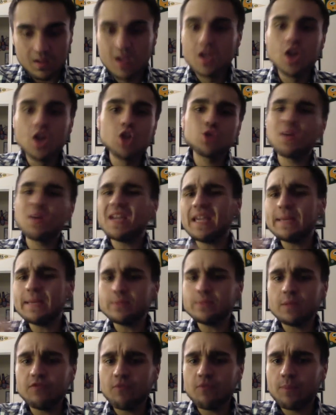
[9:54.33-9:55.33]
So that
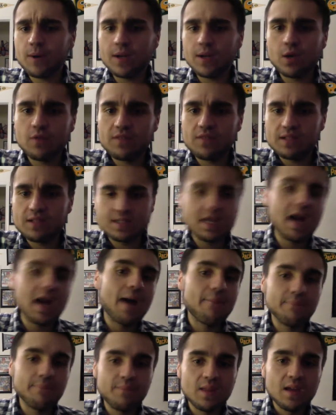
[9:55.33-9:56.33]
keeps me from putting over the
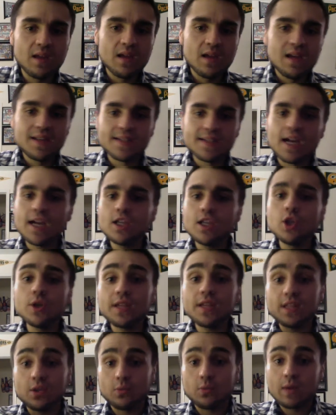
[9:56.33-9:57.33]
top. Now you look
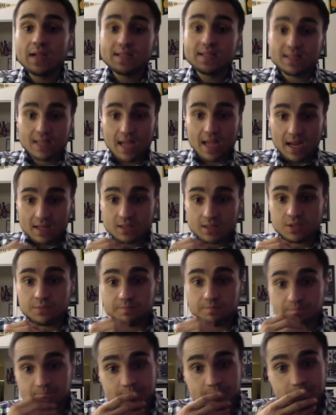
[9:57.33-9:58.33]
at the Red Sox.
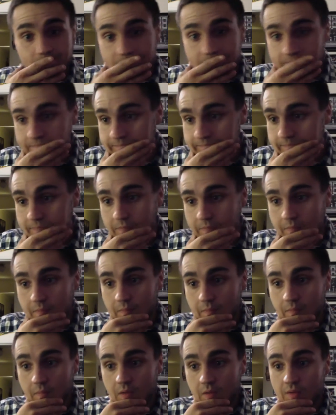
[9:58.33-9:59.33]

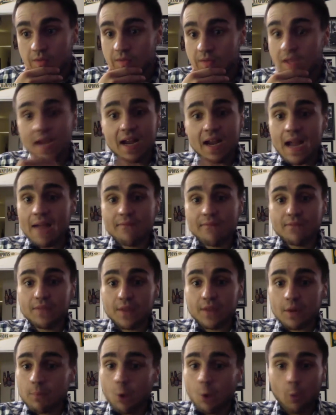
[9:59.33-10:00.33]
They have
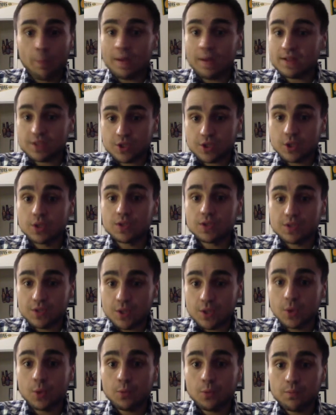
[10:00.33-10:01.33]
their bullpen's good
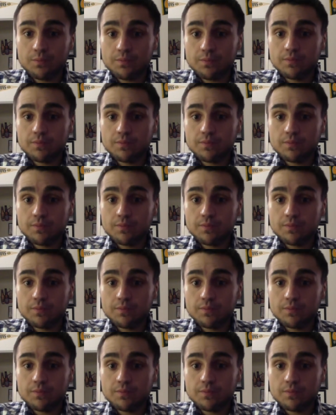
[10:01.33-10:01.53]
too.